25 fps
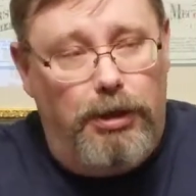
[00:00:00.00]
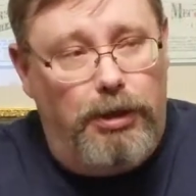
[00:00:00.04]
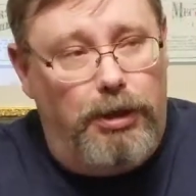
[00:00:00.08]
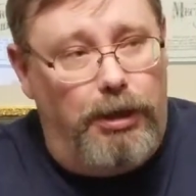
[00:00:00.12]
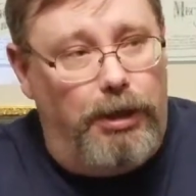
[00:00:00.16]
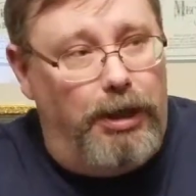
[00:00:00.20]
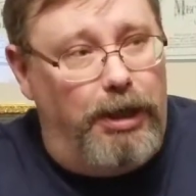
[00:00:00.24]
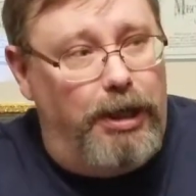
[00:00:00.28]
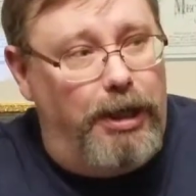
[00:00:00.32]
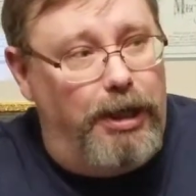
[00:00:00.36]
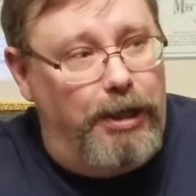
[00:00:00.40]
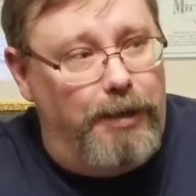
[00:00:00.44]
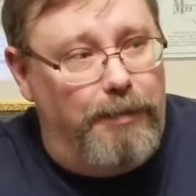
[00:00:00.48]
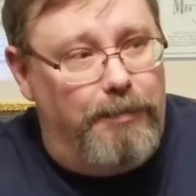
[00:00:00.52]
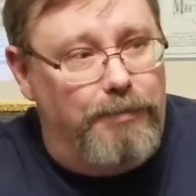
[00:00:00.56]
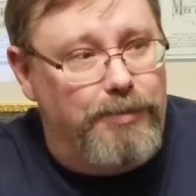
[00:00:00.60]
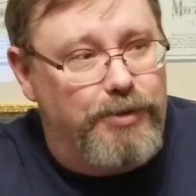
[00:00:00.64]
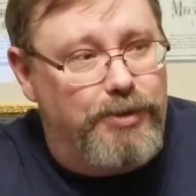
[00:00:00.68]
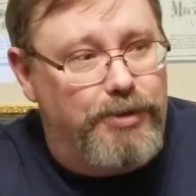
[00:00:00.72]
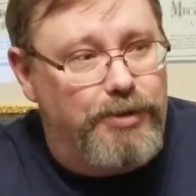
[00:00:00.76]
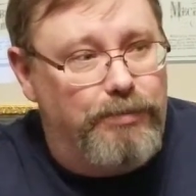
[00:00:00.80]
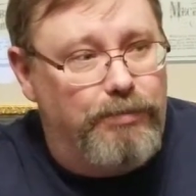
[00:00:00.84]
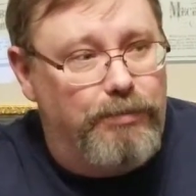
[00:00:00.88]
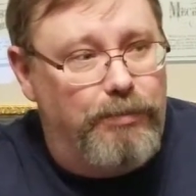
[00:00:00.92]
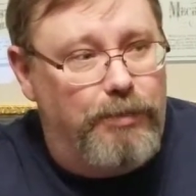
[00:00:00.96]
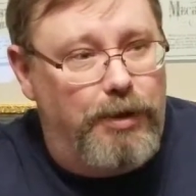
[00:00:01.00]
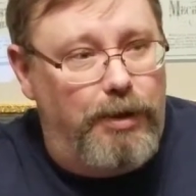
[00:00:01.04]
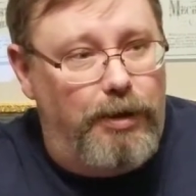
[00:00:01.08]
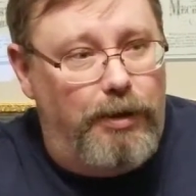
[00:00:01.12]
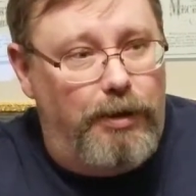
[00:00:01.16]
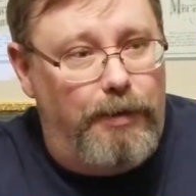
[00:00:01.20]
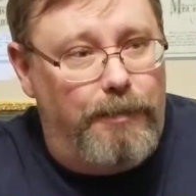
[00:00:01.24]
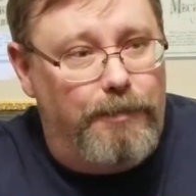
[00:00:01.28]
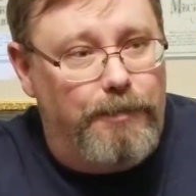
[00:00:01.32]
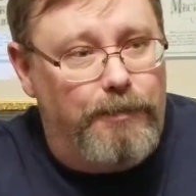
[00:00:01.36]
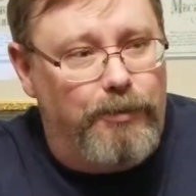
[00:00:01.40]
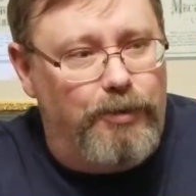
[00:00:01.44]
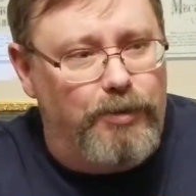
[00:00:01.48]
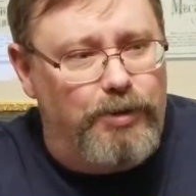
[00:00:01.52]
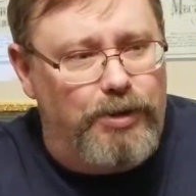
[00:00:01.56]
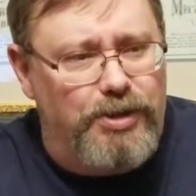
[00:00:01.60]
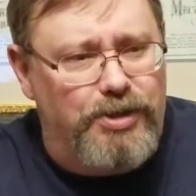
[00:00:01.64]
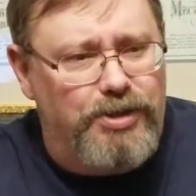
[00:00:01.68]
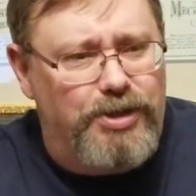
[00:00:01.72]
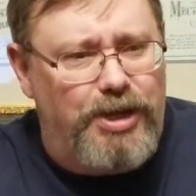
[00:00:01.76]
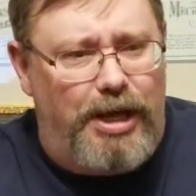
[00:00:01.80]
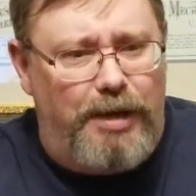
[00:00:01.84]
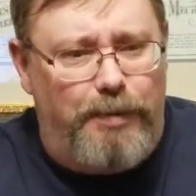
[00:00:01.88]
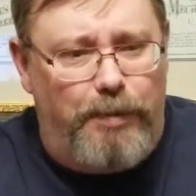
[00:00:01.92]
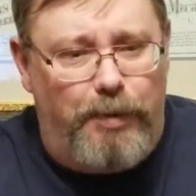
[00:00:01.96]
was it
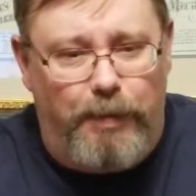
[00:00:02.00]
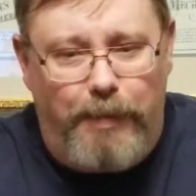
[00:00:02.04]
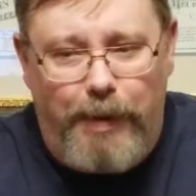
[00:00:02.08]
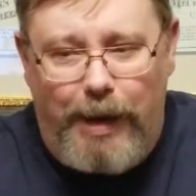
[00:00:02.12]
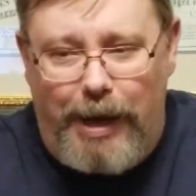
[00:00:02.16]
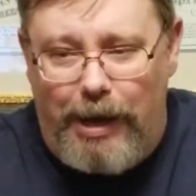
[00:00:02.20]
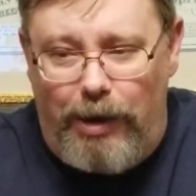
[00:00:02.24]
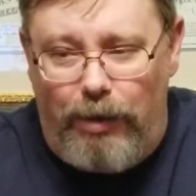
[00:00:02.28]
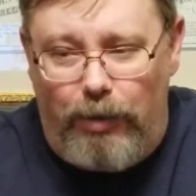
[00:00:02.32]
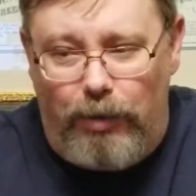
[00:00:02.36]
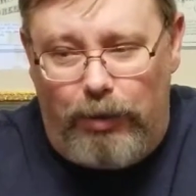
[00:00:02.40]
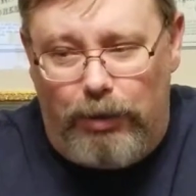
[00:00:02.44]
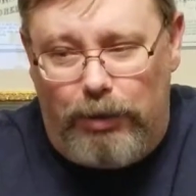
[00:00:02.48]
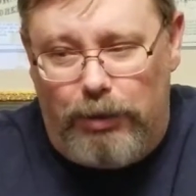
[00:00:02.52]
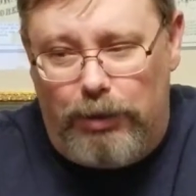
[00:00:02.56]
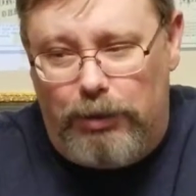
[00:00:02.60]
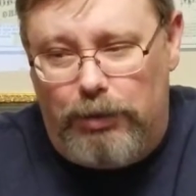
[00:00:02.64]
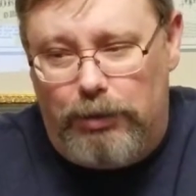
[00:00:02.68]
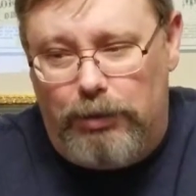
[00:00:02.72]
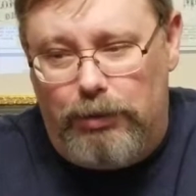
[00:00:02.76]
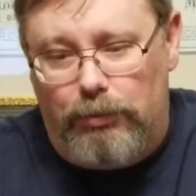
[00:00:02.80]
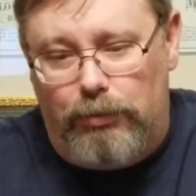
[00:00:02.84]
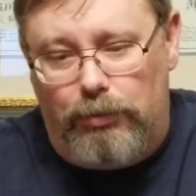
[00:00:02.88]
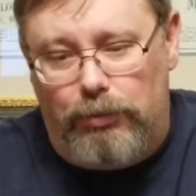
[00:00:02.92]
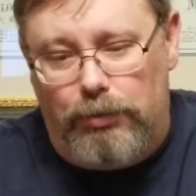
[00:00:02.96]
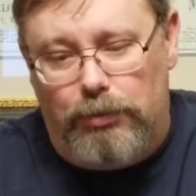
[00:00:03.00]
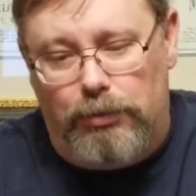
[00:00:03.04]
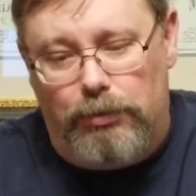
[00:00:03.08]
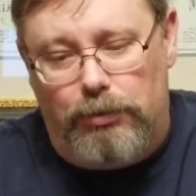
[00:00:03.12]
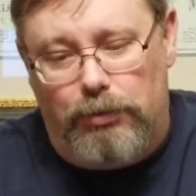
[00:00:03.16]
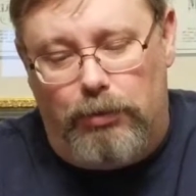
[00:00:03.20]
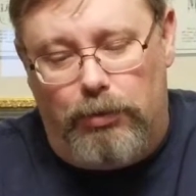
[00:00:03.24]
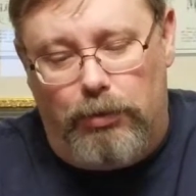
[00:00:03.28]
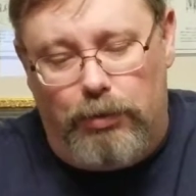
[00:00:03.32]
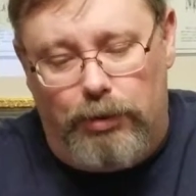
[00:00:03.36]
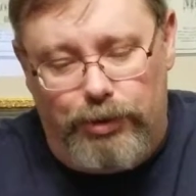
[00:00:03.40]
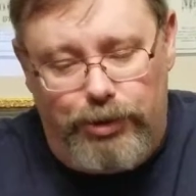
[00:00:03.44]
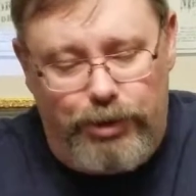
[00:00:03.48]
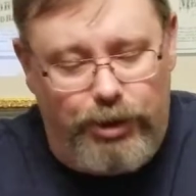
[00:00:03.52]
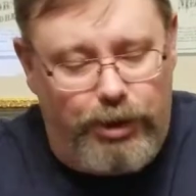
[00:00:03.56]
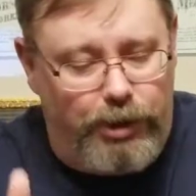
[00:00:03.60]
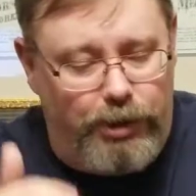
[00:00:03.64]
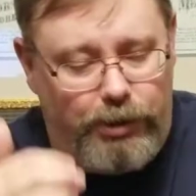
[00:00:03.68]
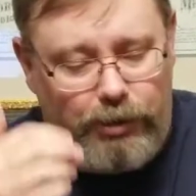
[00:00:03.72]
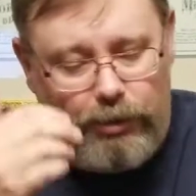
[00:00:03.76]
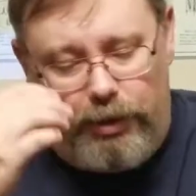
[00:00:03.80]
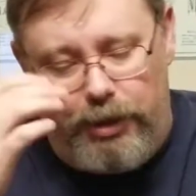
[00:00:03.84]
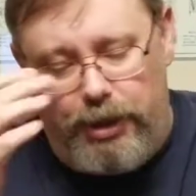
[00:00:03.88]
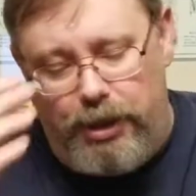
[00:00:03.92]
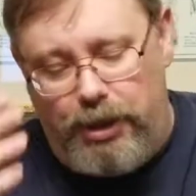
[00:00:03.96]
CyberPower or
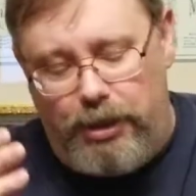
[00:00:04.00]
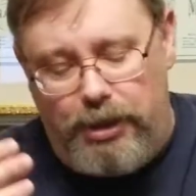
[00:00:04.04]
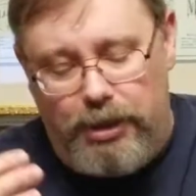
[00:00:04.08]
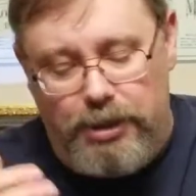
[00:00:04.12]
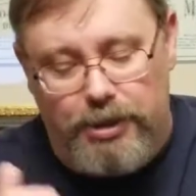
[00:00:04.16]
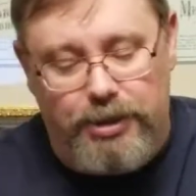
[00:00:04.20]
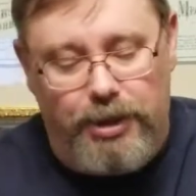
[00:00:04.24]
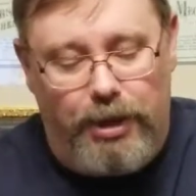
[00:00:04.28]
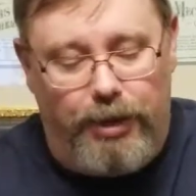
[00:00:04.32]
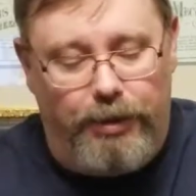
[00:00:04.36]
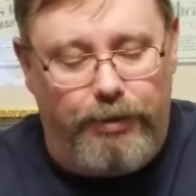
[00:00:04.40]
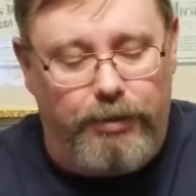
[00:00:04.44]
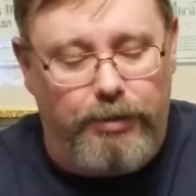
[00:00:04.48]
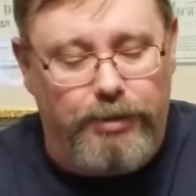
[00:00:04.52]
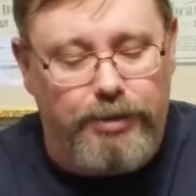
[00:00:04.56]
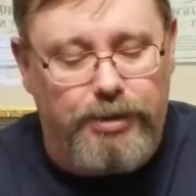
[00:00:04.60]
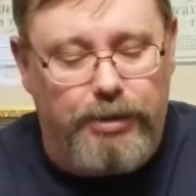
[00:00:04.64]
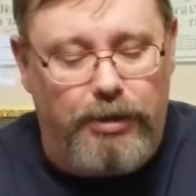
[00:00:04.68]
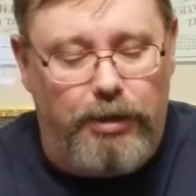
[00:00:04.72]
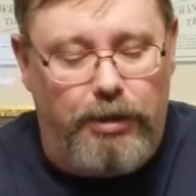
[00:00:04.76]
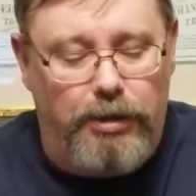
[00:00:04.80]
Origin or any of these others.